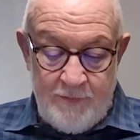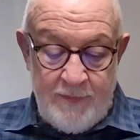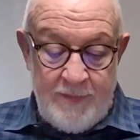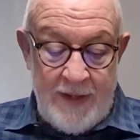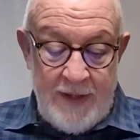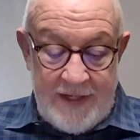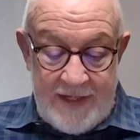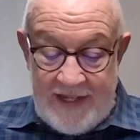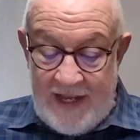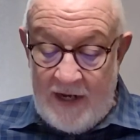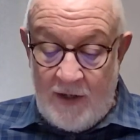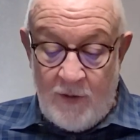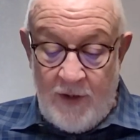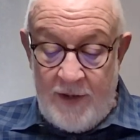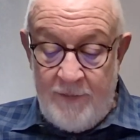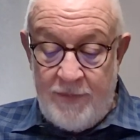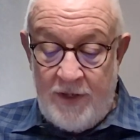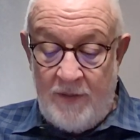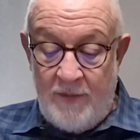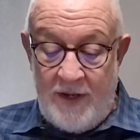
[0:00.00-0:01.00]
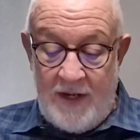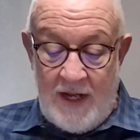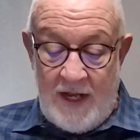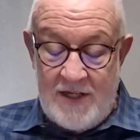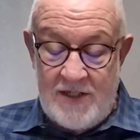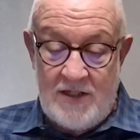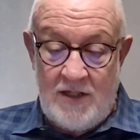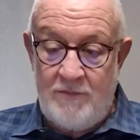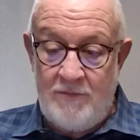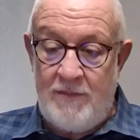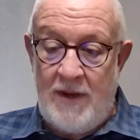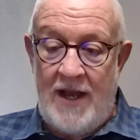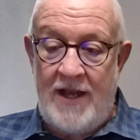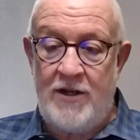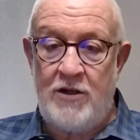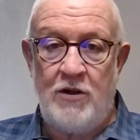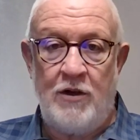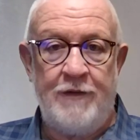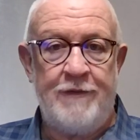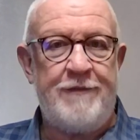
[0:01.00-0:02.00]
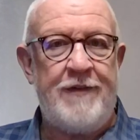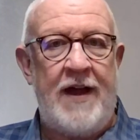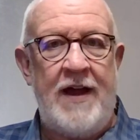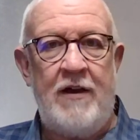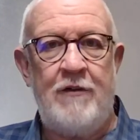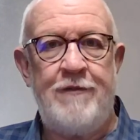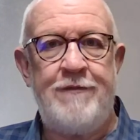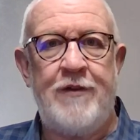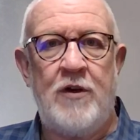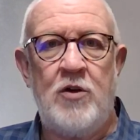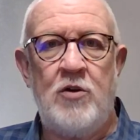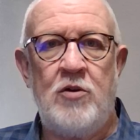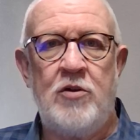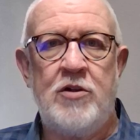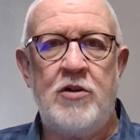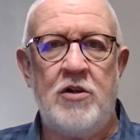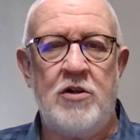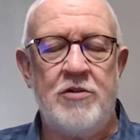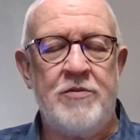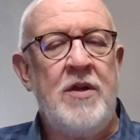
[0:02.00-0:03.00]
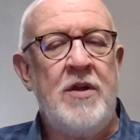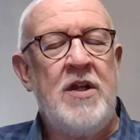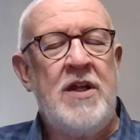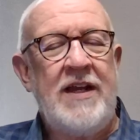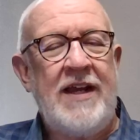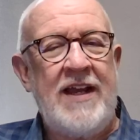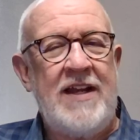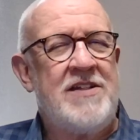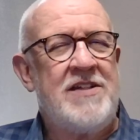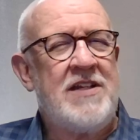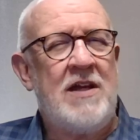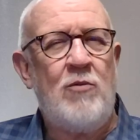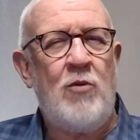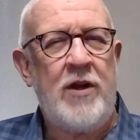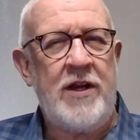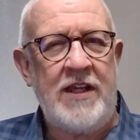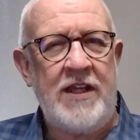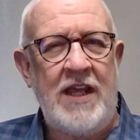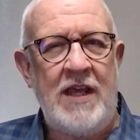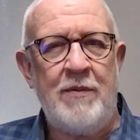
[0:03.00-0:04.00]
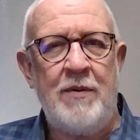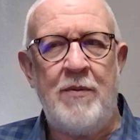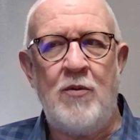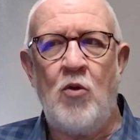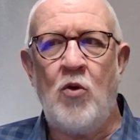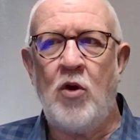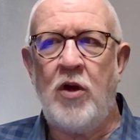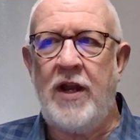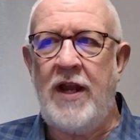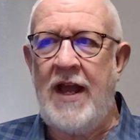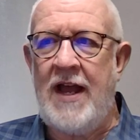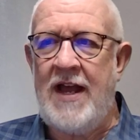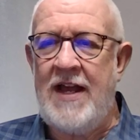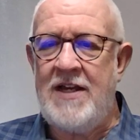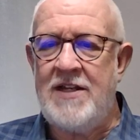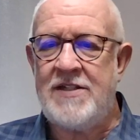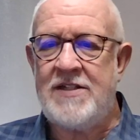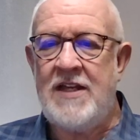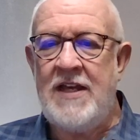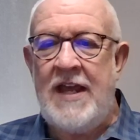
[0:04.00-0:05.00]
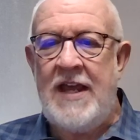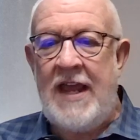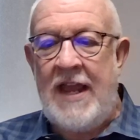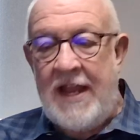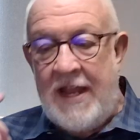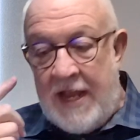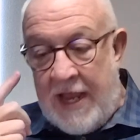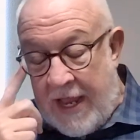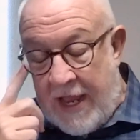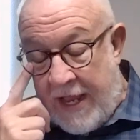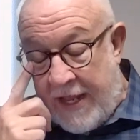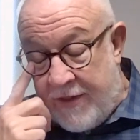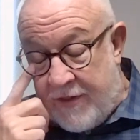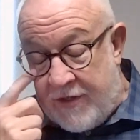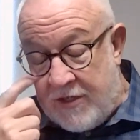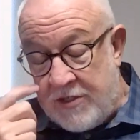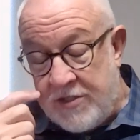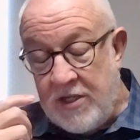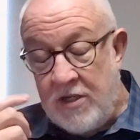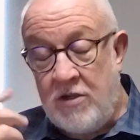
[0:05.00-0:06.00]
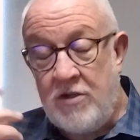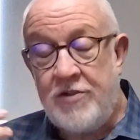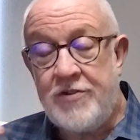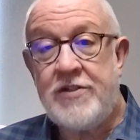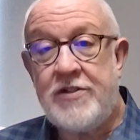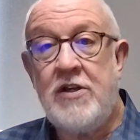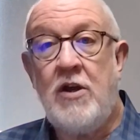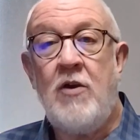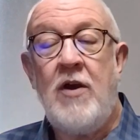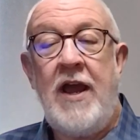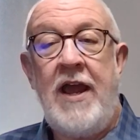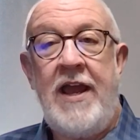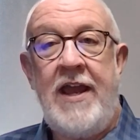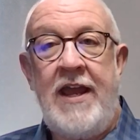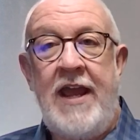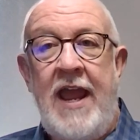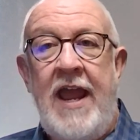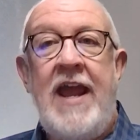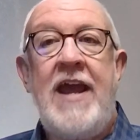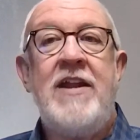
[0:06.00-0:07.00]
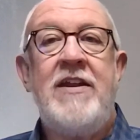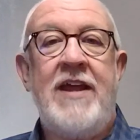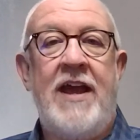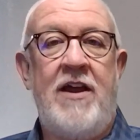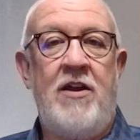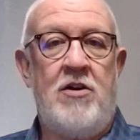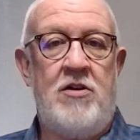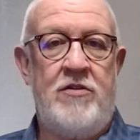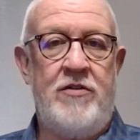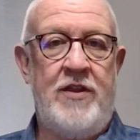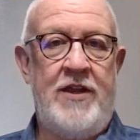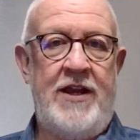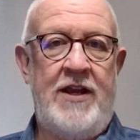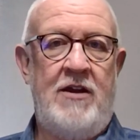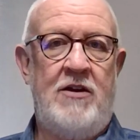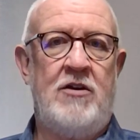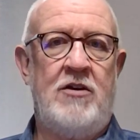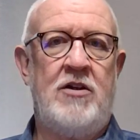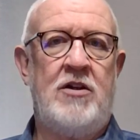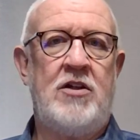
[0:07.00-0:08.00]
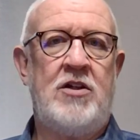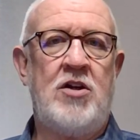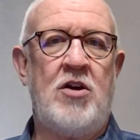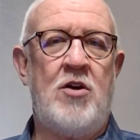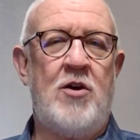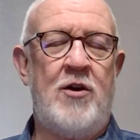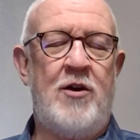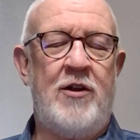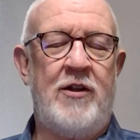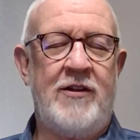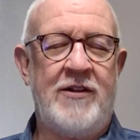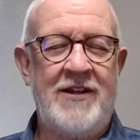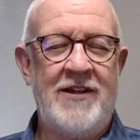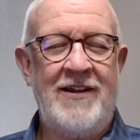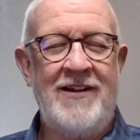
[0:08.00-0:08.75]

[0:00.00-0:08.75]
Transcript: but yeah, go ahead and put them in a nice little binder or file folder or kind of some way to keep them organized. There's also a handout on there called